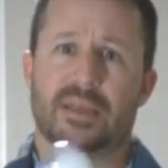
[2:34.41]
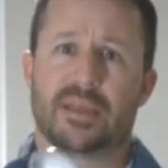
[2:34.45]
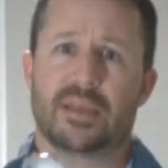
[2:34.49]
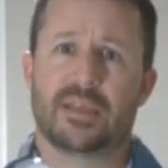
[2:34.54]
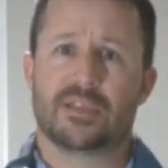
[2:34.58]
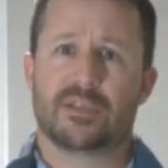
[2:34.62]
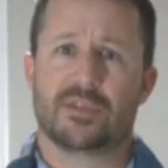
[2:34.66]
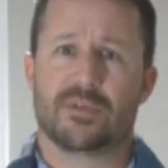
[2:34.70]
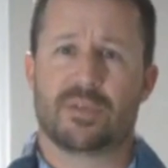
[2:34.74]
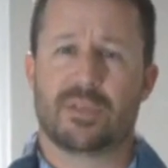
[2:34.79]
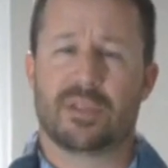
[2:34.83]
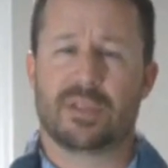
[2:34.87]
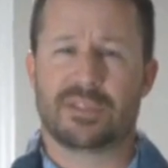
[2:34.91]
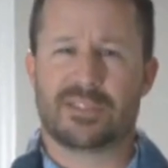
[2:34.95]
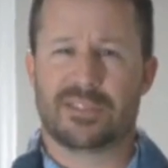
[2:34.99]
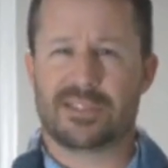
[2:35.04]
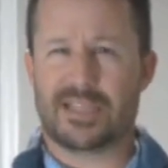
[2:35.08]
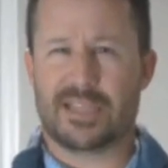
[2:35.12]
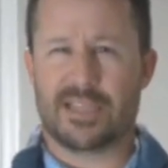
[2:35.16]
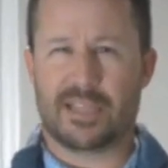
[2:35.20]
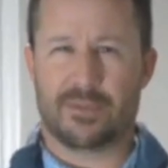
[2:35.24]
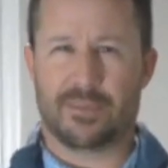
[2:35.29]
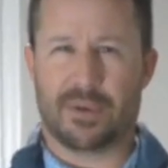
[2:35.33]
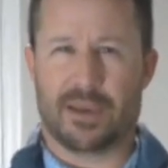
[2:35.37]
So let's
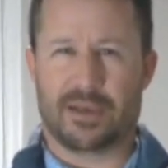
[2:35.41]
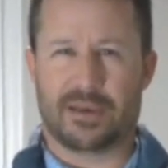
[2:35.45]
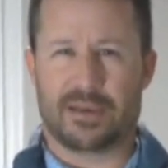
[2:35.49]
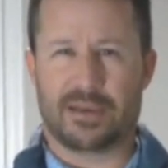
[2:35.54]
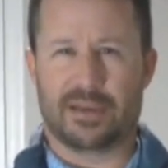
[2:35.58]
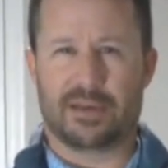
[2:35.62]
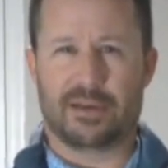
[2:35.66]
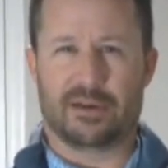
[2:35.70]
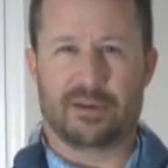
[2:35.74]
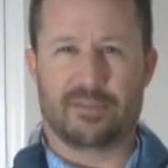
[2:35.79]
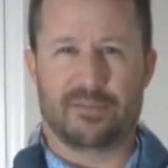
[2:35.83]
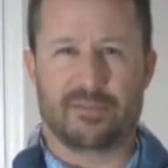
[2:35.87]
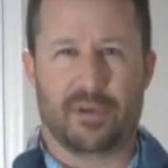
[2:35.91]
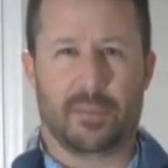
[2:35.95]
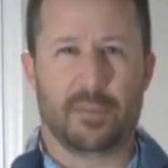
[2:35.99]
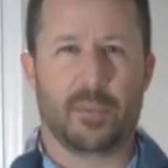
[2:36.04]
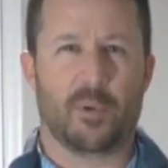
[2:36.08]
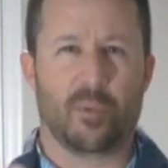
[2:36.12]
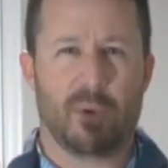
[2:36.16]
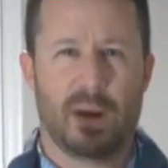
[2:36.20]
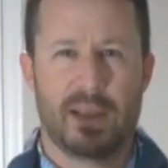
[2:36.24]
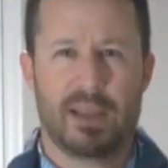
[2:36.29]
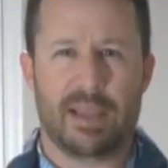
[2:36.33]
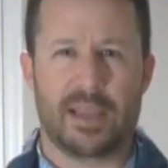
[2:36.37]
think about it here. If I'm a
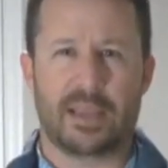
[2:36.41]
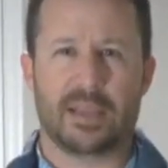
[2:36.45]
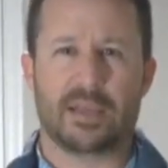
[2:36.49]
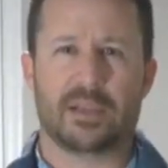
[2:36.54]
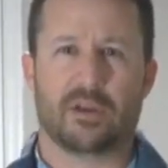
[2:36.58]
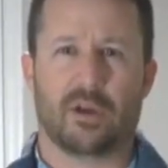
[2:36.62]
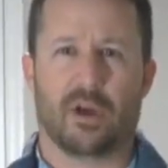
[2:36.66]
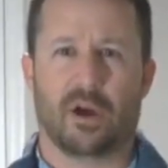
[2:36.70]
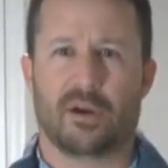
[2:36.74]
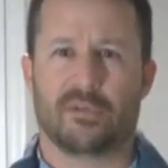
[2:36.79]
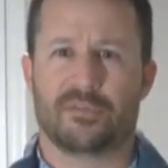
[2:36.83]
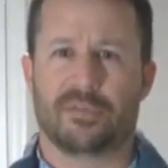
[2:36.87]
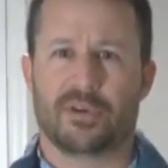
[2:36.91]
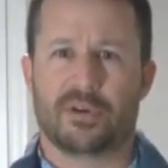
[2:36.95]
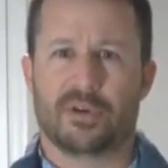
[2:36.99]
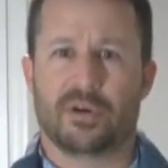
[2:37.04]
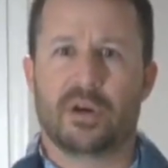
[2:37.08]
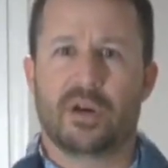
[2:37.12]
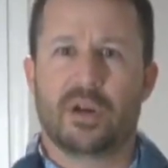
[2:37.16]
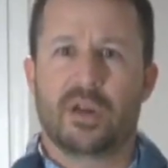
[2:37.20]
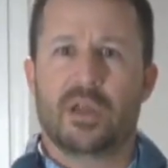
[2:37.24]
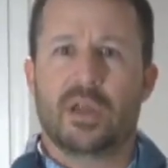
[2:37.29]
right-handed golfer